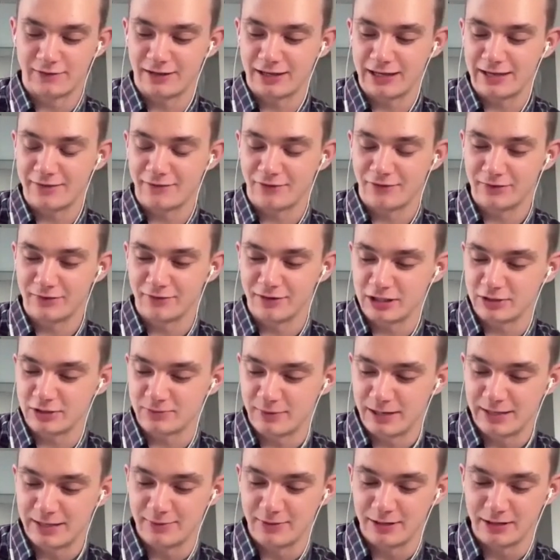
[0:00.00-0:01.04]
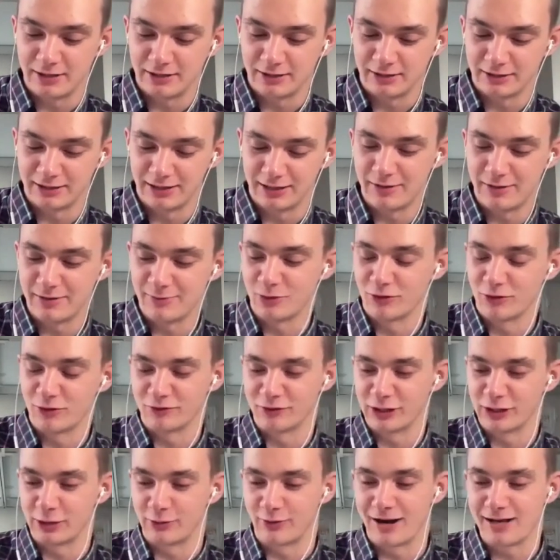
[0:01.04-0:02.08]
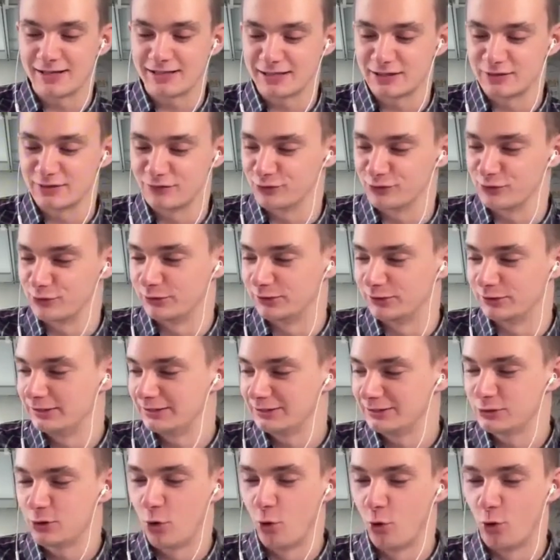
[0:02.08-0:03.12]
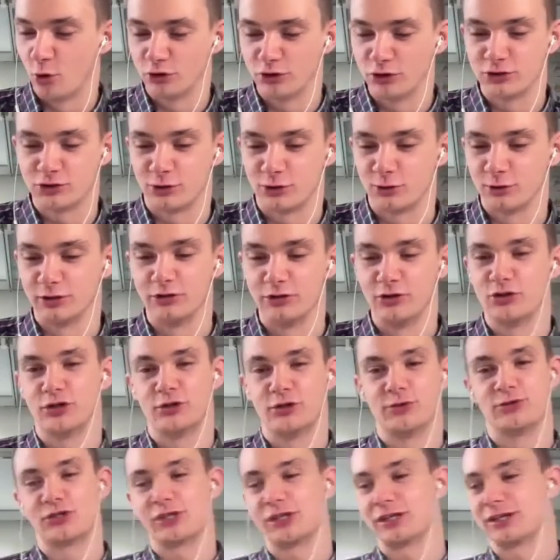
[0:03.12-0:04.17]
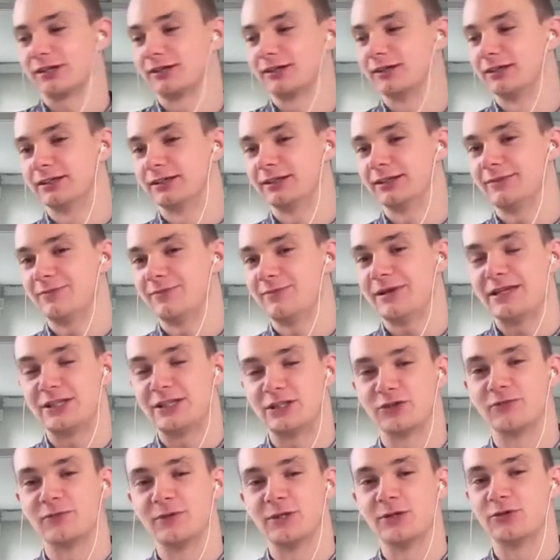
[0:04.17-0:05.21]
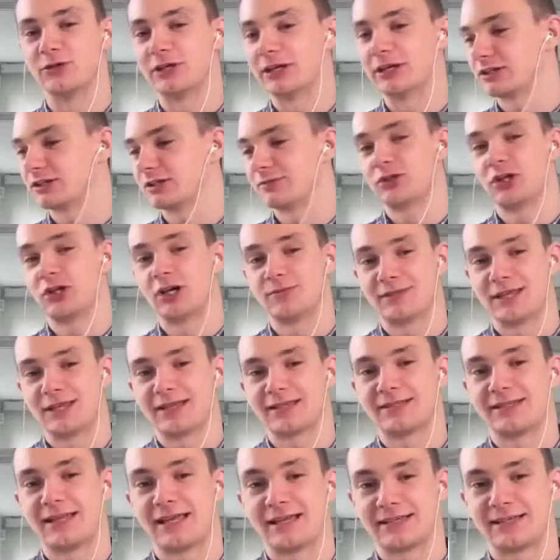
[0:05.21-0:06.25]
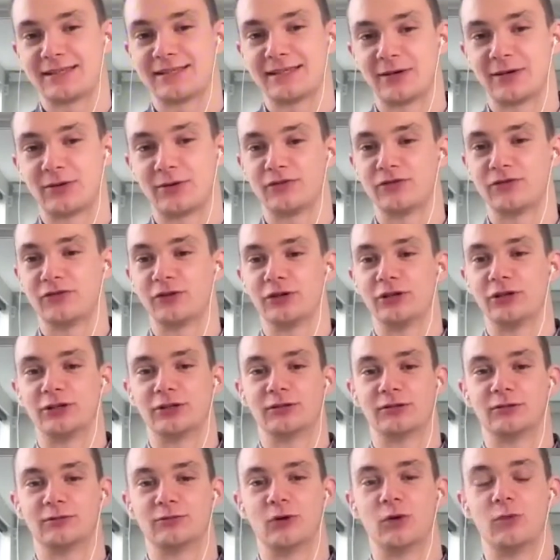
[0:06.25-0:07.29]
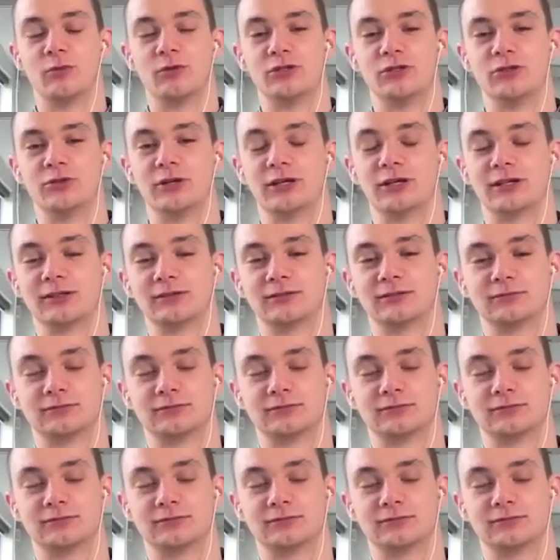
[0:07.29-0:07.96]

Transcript: even if it's maybe a bit more of an aggressive or cortisol-inducing piece of music, sometimes that's necessary for what we're doing.